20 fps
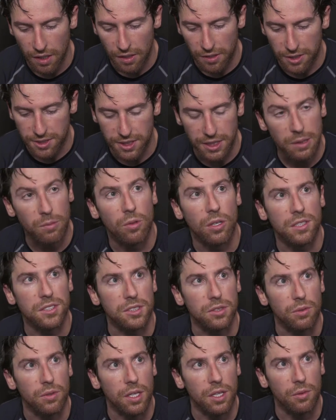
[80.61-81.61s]
this team wants
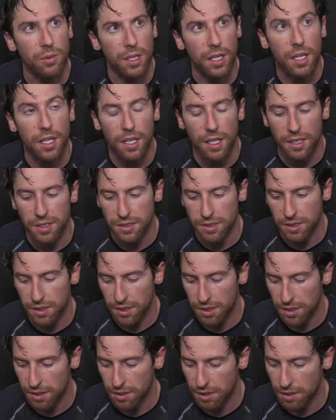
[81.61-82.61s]
to win. We got guys in
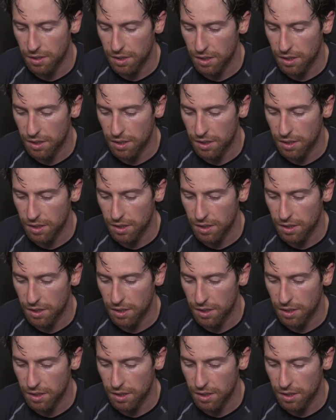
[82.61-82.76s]
here